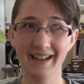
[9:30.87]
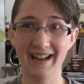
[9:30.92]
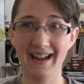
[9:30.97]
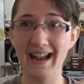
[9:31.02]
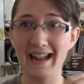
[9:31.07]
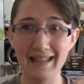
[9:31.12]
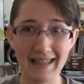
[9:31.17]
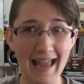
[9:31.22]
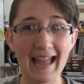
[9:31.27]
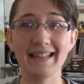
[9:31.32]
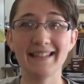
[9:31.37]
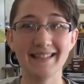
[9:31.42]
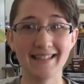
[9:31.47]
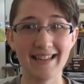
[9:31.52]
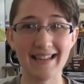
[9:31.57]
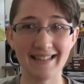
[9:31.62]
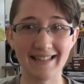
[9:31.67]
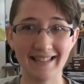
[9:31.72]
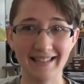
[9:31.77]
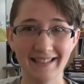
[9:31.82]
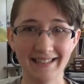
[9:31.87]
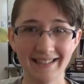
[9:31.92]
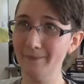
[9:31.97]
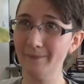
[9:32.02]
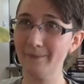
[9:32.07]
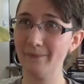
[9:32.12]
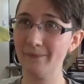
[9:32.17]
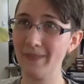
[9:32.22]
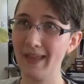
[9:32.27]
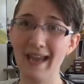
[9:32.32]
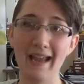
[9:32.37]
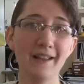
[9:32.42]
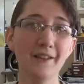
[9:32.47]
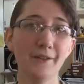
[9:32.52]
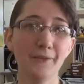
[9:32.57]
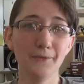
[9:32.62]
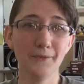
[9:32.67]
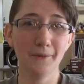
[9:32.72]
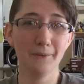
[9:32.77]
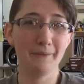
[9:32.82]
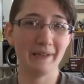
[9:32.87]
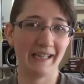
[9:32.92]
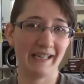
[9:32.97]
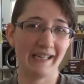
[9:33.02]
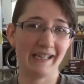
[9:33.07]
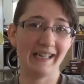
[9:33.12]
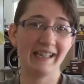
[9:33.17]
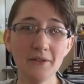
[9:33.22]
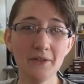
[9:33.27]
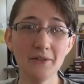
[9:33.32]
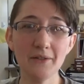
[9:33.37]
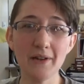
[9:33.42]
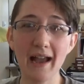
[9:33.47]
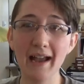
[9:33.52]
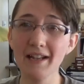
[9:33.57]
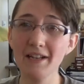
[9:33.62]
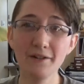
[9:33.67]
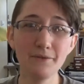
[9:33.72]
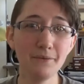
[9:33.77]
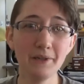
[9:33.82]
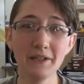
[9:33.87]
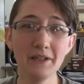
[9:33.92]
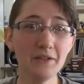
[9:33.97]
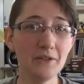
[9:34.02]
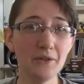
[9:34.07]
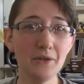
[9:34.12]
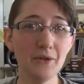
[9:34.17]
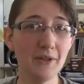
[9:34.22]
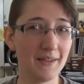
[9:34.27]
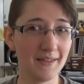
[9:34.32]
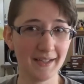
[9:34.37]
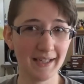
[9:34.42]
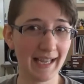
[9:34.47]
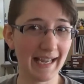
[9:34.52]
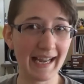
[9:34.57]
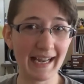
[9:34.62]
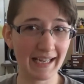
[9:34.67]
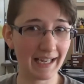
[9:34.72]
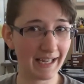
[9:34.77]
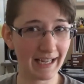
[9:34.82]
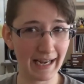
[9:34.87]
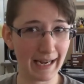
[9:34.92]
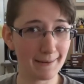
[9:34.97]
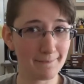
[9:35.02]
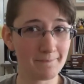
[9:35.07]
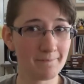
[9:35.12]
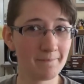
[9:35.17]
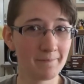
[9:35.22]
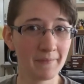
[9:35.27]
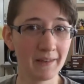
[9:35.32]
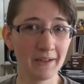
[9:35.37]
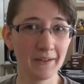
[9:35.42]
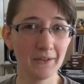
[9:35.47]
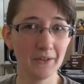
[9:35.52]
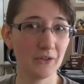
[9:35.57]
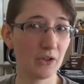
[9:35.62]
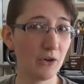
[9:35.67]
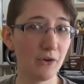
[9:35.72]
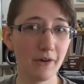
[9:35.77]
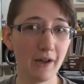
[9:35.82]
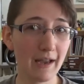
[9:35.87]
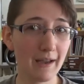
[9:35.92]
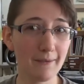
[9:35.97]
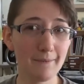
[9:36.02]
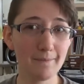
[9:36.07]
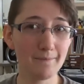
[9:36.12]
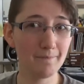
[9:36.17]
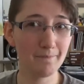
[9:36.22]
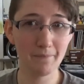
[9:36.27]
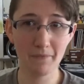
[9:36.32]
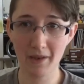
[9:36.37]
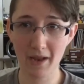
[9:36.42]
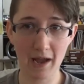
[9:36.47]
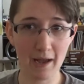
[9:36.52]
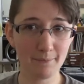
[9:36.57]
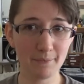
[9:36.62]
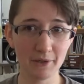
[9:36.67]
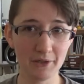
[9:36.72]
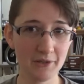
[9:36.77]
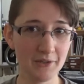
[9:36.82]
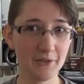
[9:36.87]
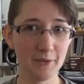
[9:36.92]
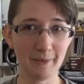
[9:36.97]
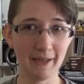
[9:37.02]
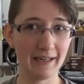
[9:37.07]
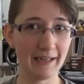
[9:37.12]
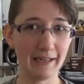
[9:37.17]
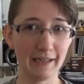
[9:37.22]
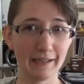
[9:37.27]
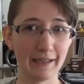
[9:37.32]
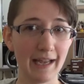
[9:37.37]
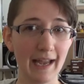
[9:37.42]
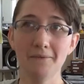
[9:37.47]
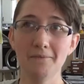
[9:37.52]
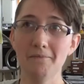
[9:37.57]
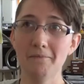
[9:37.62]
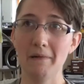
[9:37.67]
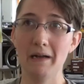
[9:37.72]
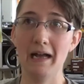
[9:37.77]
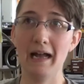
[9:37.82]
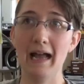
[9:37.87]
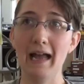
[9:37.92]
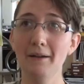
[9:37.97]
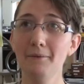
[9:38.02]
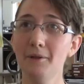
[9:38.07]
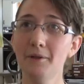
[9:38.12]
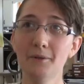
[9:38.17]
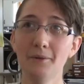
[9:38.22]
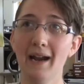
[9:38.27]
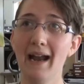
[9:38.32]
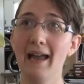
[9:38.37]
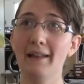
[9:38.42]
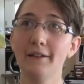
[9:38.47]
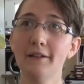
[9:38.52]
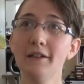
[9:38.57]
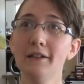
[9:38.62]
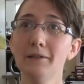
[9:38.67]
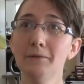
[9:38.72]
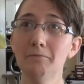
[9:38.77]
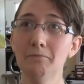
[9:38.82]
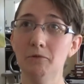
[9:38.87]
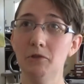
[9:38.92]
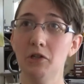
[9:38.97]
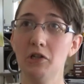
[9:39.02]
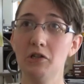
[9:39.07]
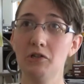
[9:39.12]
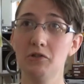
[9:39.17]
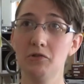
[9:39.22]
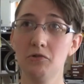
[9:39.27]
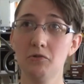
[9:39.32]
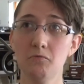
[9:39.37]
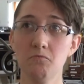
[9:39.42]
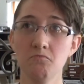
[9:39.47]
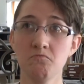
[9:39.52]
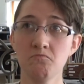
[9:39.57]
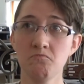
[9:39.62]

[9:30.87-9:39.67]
and that's it. As for me, I don't want to do this cake game, so I'm not participating in that. I would rather just